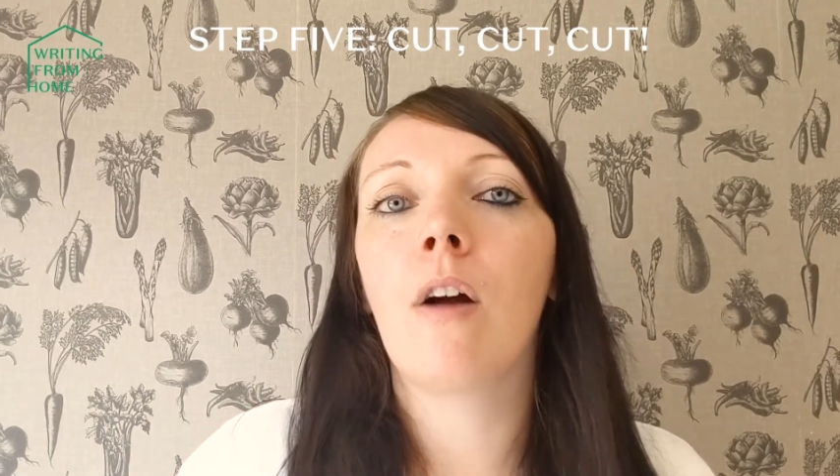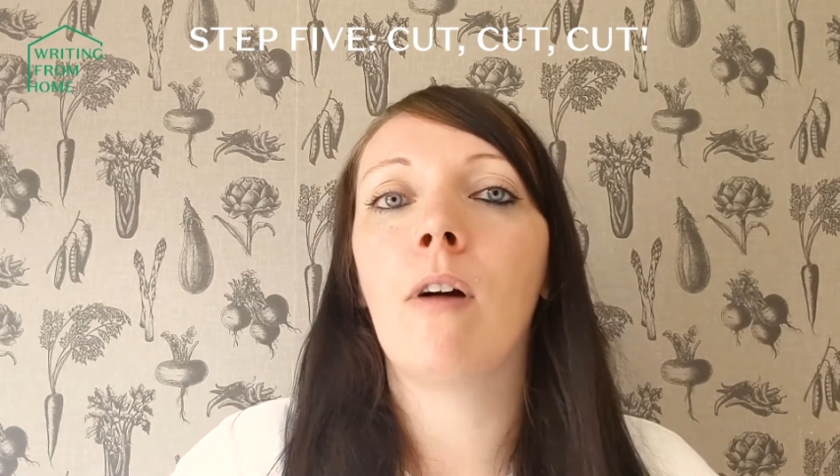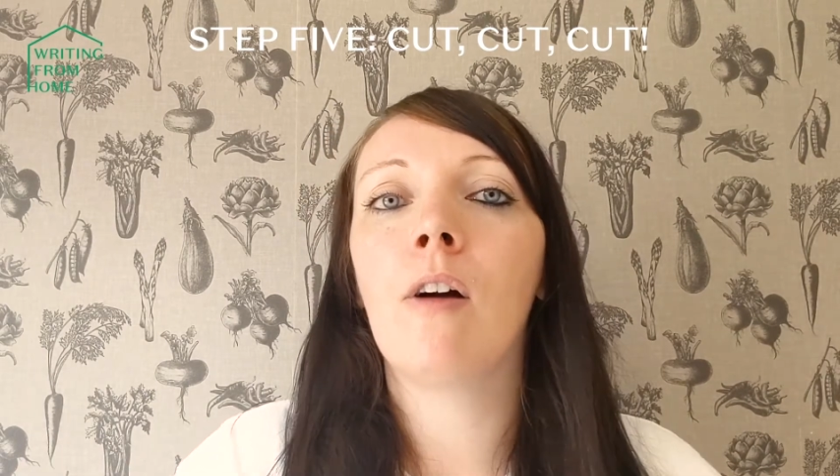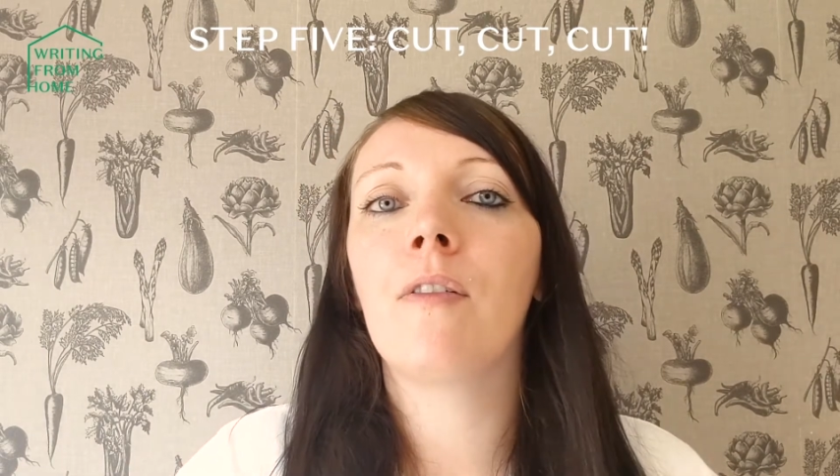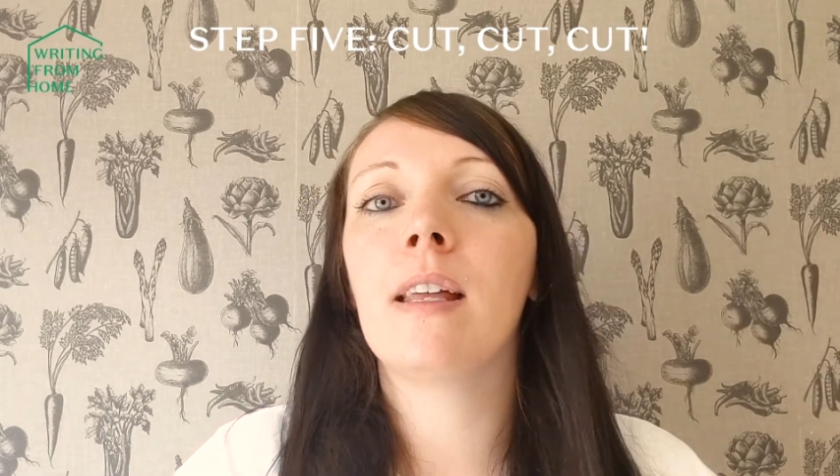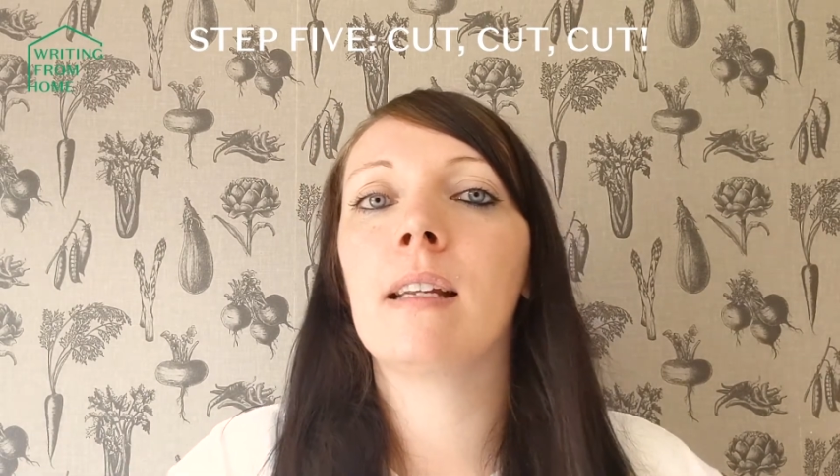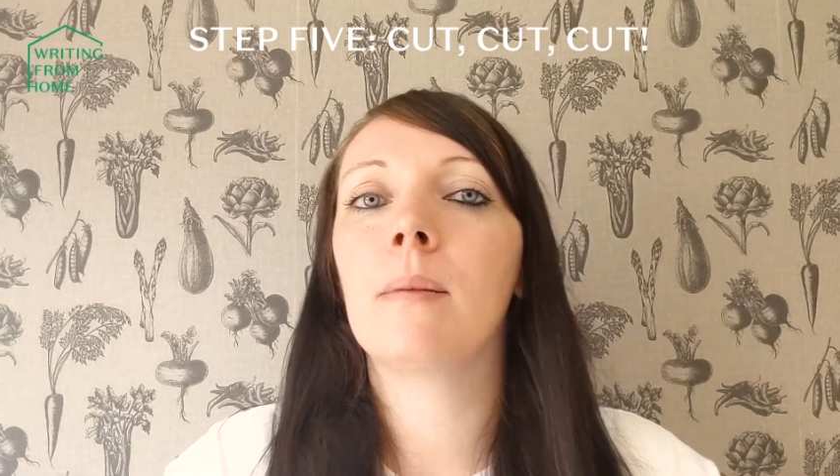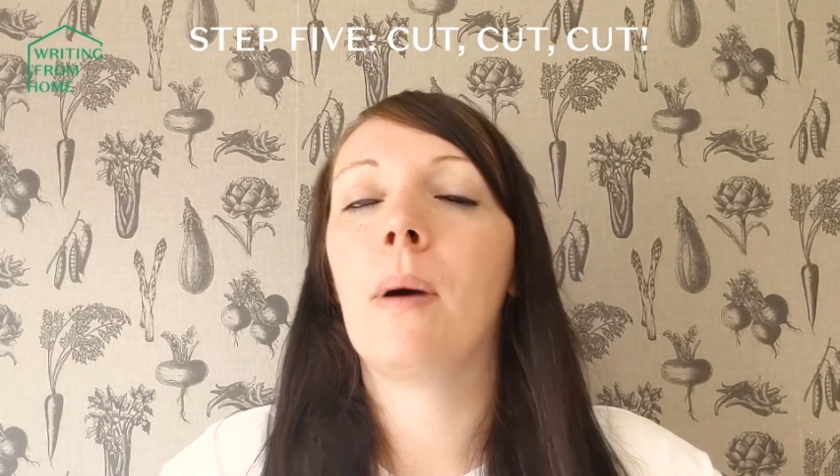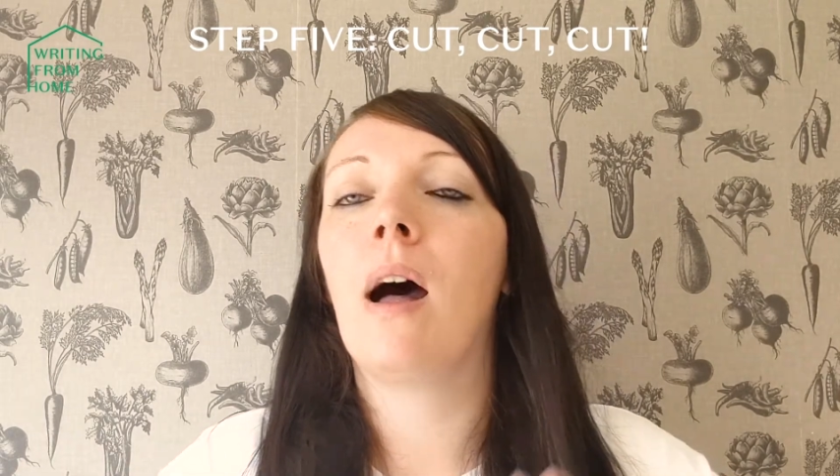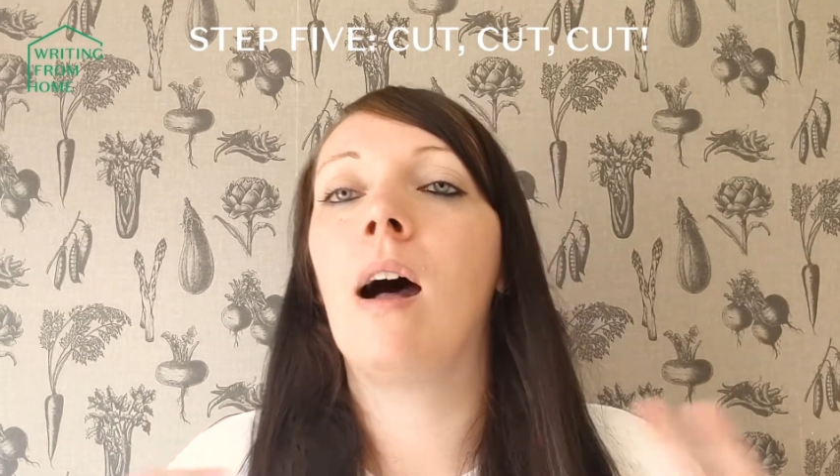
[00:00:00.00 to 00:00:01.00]
rather than
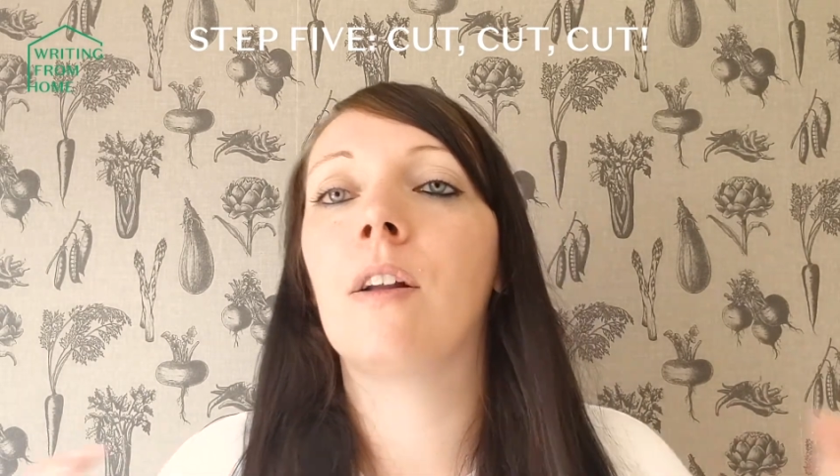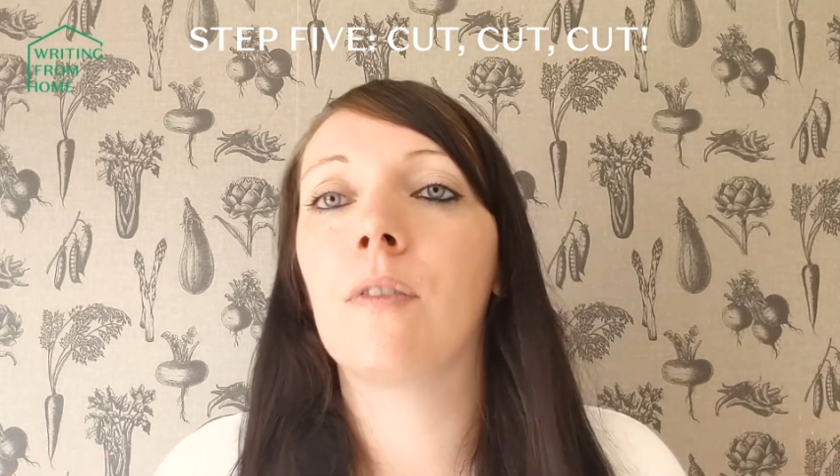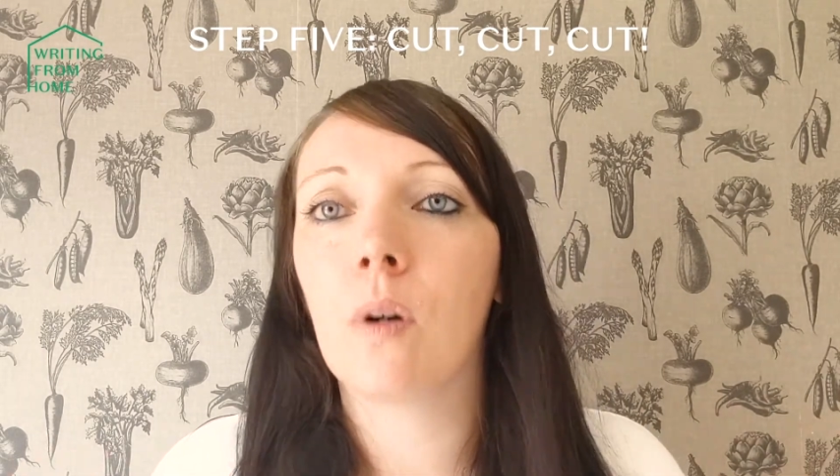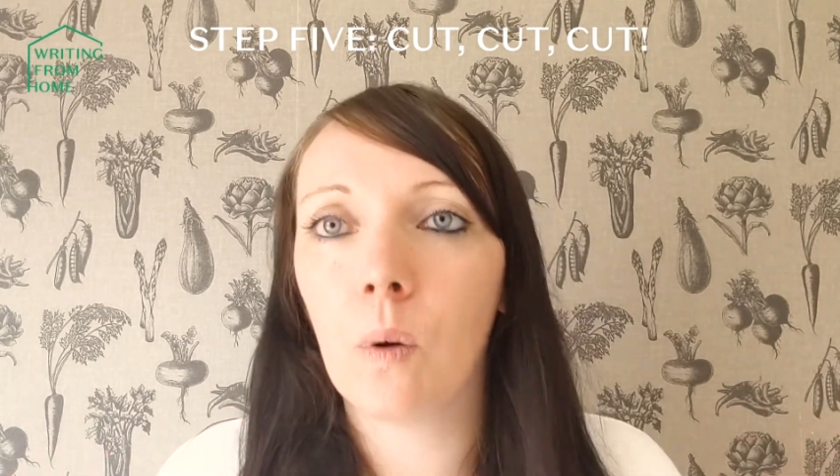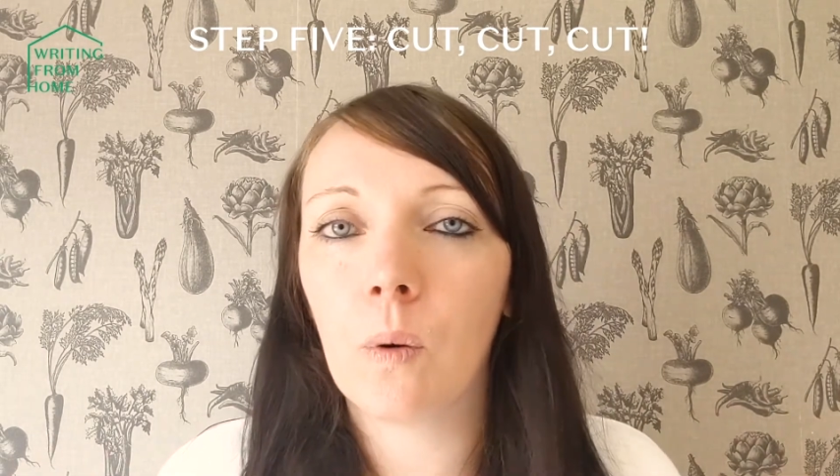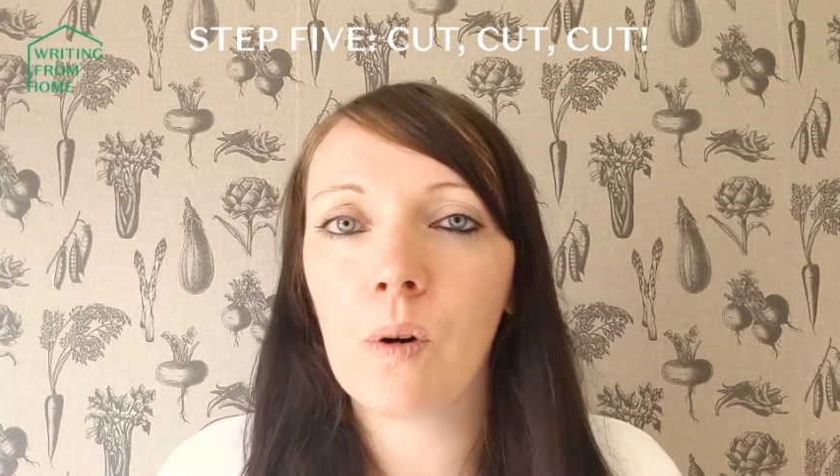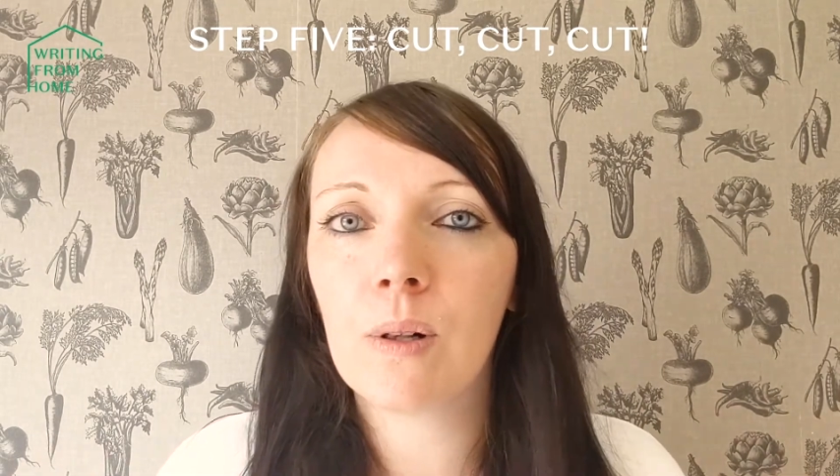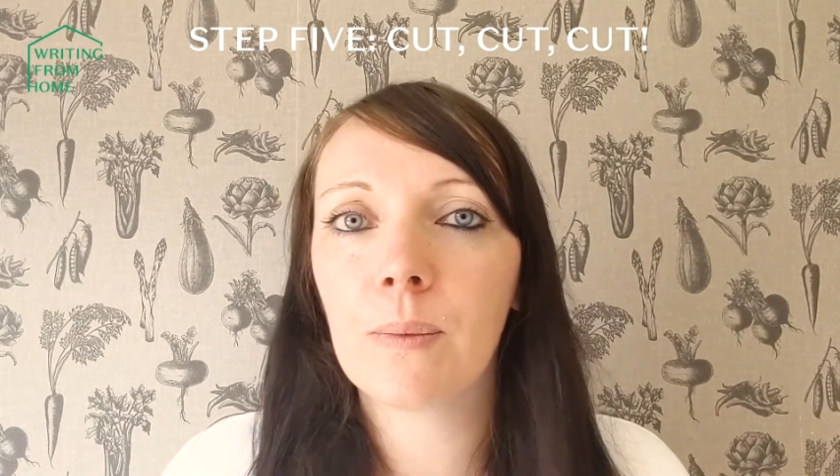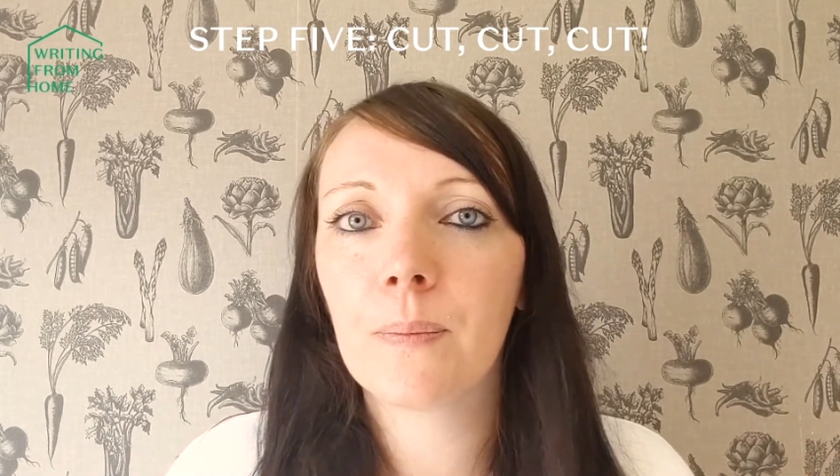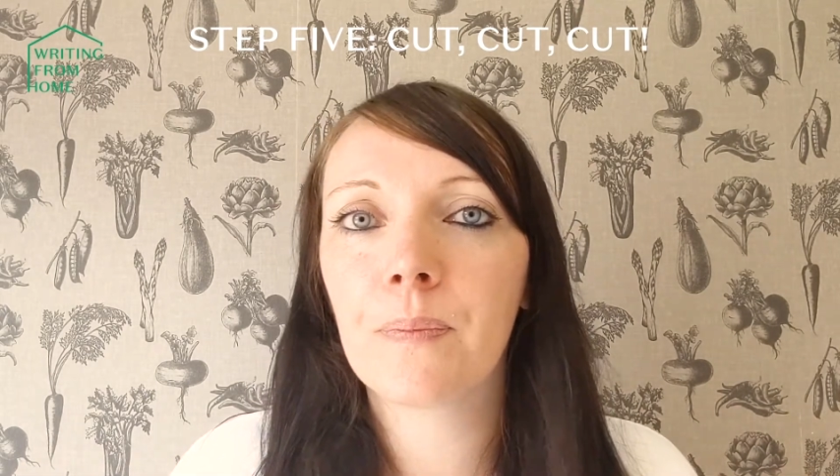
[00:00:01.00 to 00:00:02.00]
part of a whole.